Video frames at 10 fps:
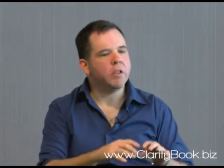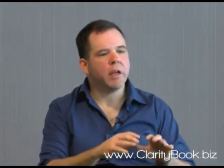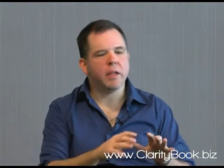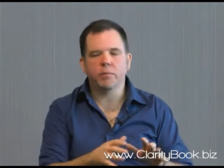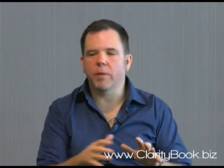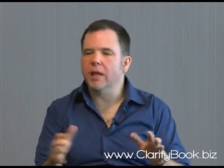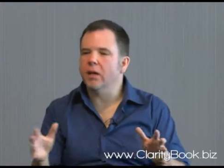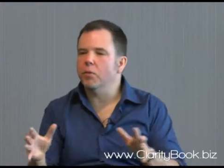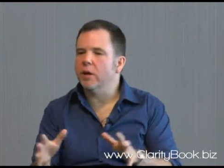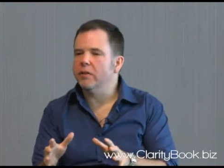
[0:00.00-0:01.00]
And make it
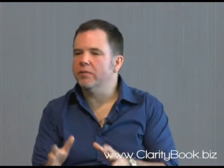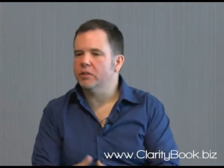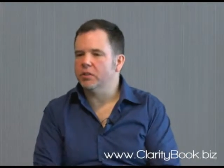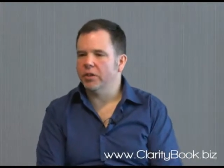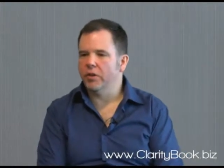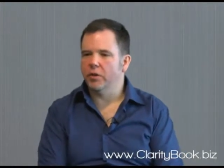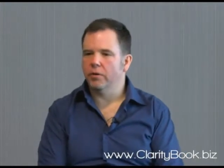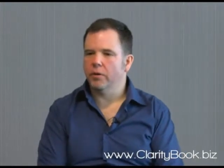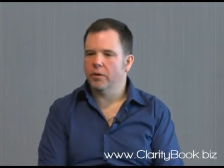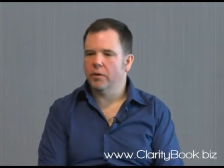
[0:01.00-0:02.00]
relevant to you.
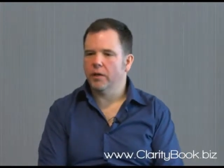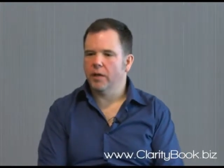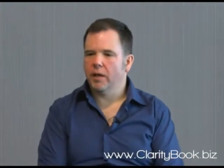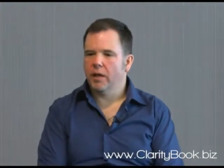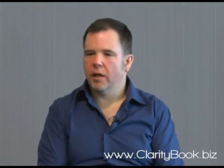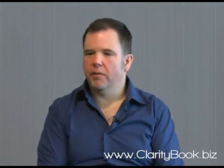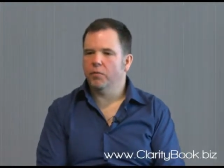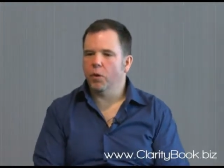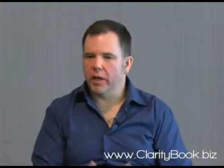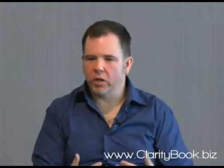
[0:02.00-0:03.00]
If
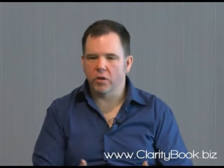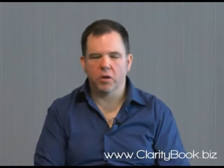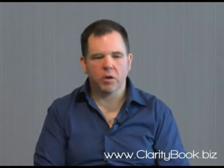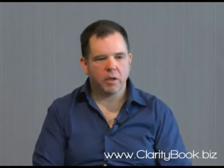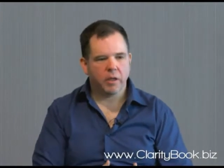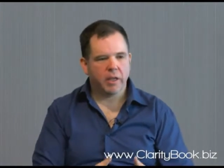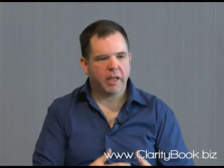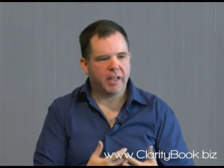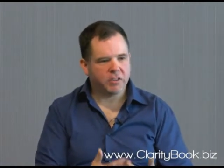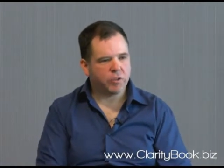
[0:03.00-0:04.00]
what you're
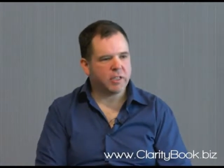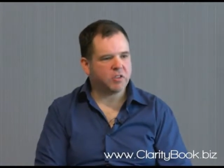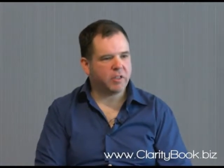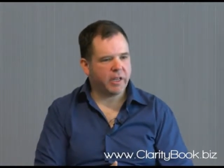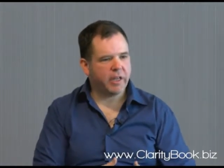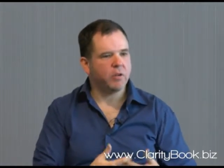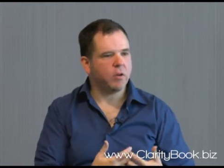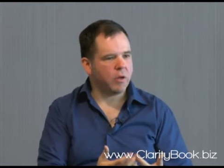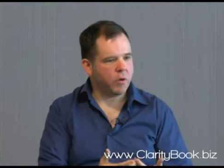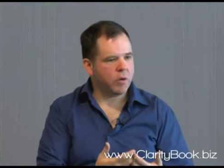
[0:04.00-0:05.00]
interested in
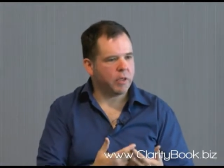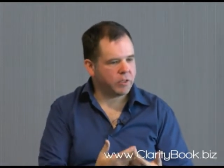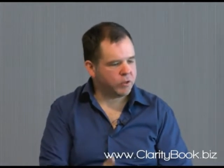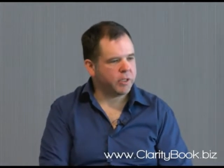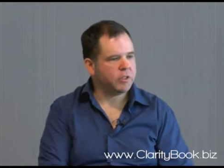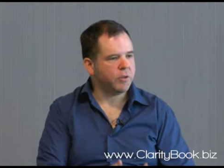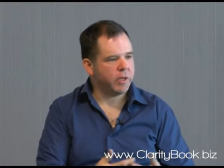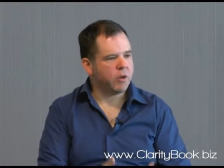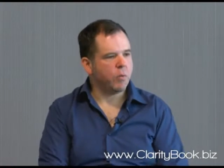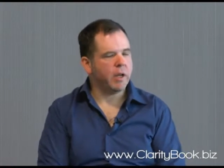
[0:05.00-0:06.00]
or enjoy doing
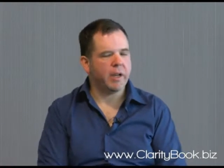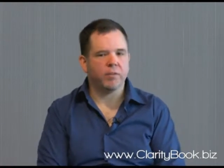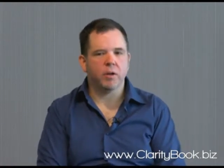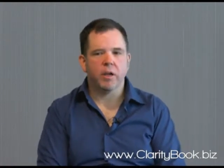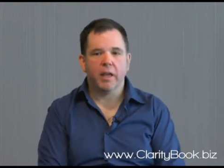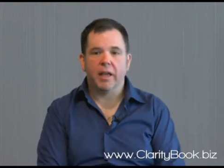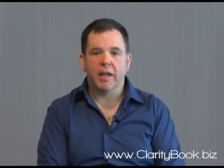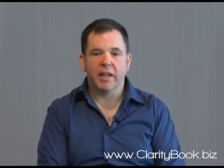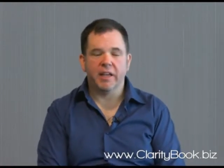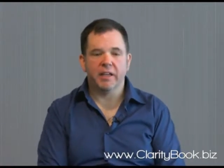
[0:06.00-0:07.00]
or whatever
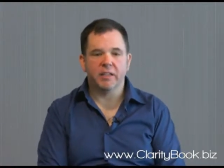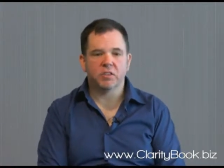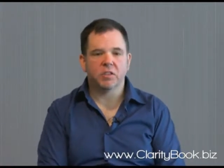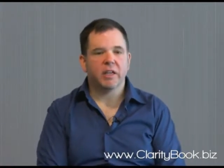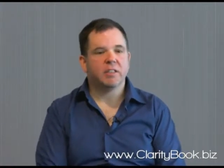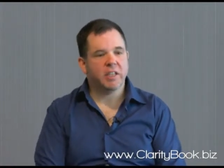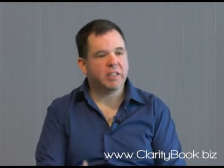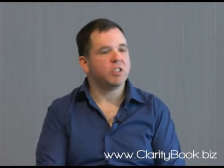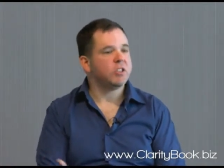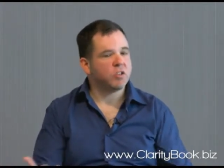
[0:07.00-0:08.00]
is
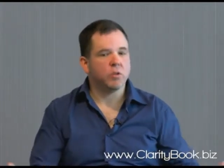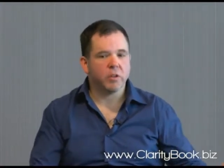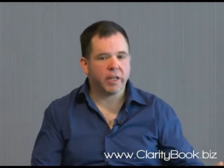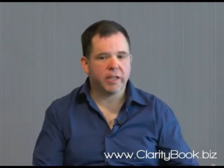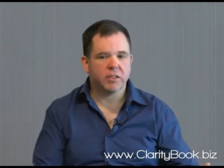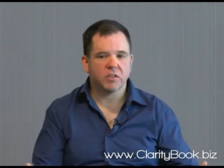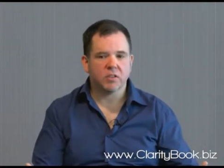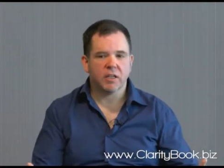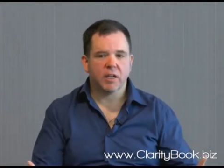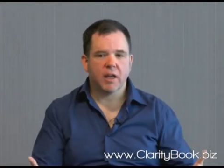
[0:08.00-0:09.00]
teaching school kids,
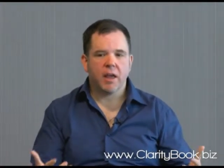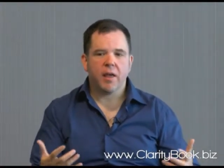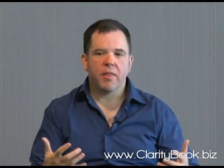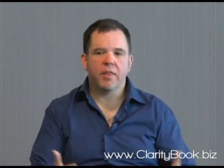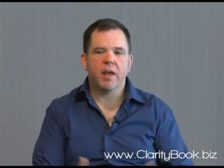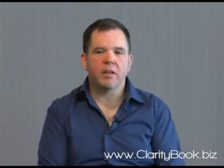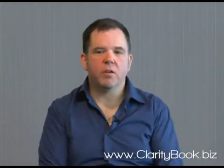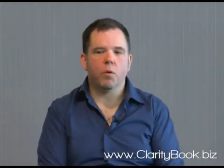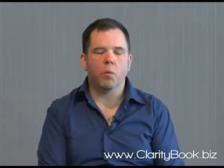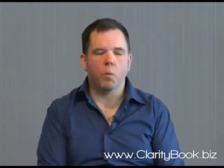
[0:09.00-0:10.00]
then
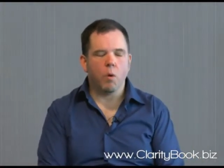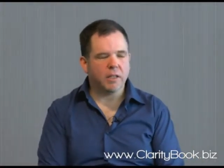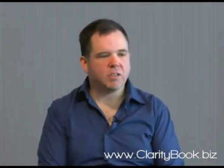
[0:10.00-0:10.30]
you